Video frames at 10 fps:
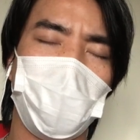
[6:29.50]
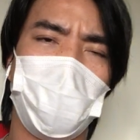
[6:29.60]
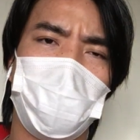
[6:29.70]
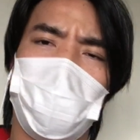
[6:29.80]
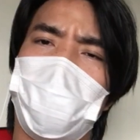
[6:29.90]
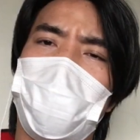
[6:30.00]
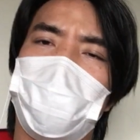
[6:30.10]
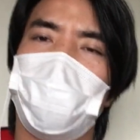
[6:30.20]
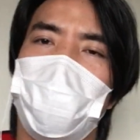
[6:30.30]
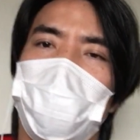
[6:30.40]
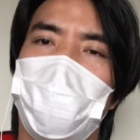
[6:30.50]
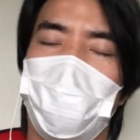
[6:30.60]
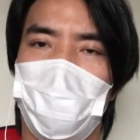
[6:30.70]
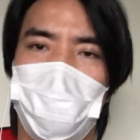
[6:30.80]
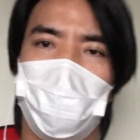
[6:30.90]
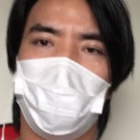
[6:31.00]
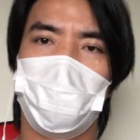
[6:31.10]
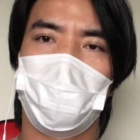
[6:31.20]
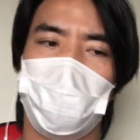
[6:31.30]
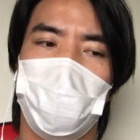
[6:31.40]
Uh, so that's the, the
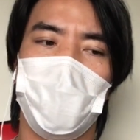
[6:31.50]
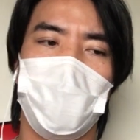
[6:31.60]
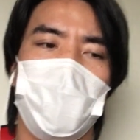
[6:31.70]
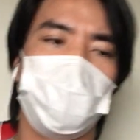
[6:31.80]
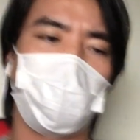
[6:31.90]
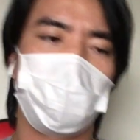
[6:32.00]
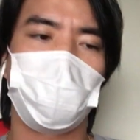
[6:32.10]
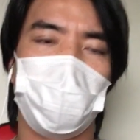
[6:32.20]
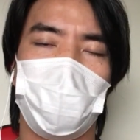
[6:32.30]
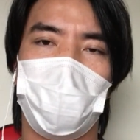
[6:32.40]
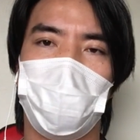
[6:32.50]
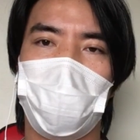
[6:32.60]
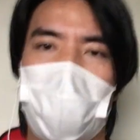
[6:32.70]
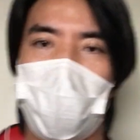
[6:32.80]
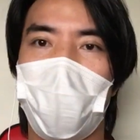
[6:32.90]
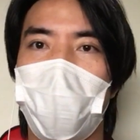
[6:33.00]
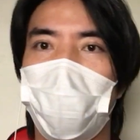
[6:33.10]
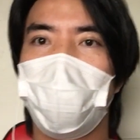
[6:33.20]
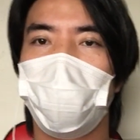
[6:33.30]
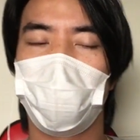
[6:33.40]
issues with the shortcut and how
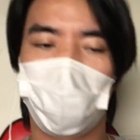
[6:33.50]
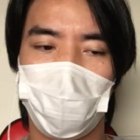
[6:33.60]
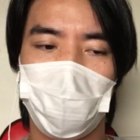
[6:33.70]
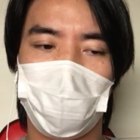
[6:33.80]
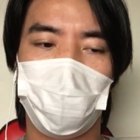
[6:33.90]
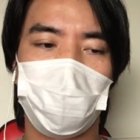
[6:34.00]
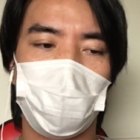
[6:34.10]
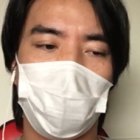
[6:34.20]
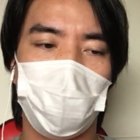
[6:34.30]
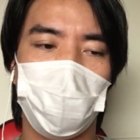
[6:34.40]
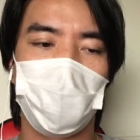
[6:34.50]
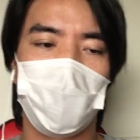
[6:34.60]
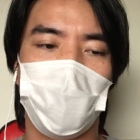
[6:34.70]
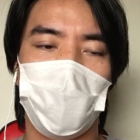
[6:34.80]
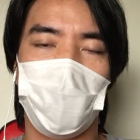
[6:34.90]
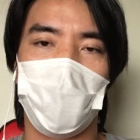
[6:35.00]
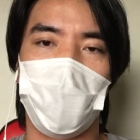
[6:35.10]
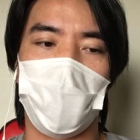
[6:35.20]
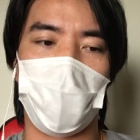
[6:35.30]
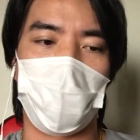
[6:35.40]
I learned to resolve it.
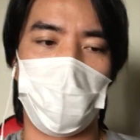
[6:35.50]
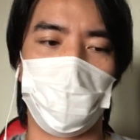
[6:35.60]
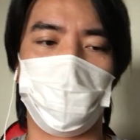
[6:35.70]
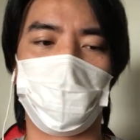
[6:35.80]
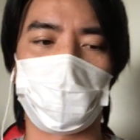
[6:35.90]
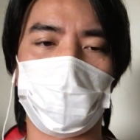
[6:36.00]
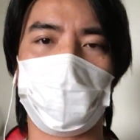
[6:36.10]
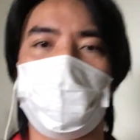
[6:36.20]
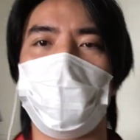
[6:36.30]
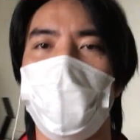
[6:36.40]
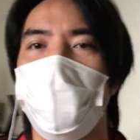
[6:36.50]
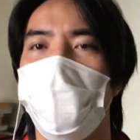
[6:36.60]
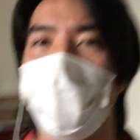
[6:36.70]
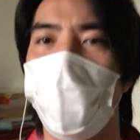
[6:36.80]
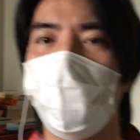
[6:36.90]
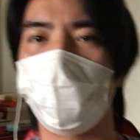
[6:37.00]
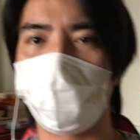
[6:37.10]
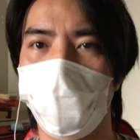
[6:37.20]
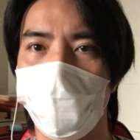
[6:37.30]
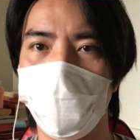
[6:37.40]
Um, the other
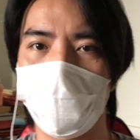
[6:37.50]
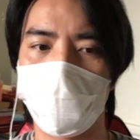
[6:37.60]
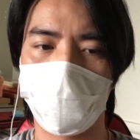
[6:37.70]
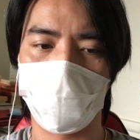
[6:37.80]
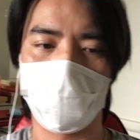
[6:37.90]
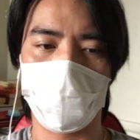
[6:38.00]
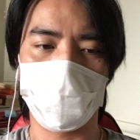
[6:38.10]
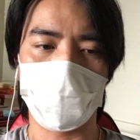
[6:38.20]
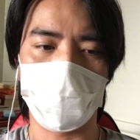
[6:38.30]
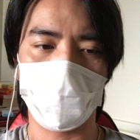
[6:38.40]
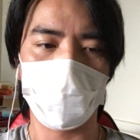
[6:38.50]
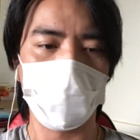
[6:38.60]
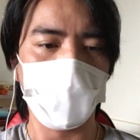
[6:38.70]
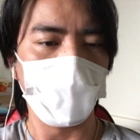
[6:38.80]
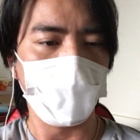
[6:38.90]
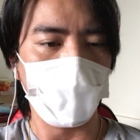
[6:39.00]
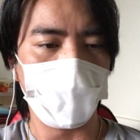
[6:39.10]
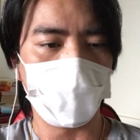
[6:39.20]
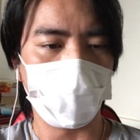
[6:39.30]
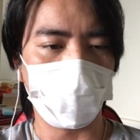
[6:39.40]
thing is, um,
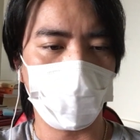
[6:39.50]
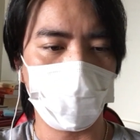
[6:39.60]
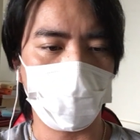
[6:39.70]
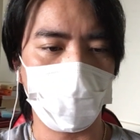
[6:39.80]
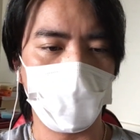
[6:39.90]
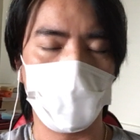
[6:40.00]
what is it?